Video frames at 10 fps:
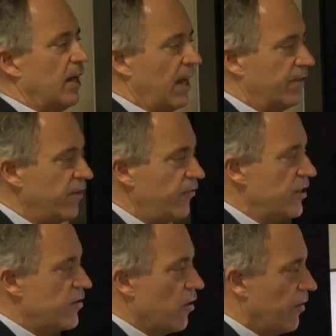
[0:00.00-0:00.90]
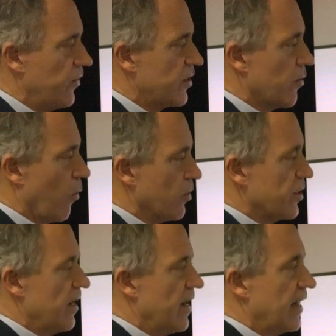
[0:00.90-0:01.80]
And this reserve is
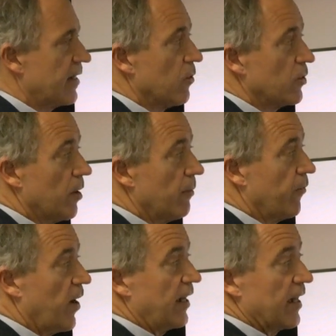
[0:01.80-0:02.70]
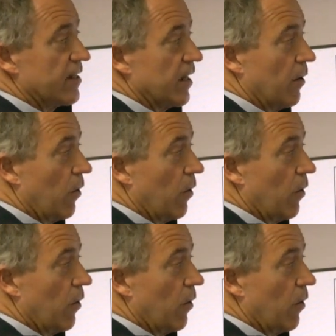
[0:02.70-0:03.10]
called the net long-term financing.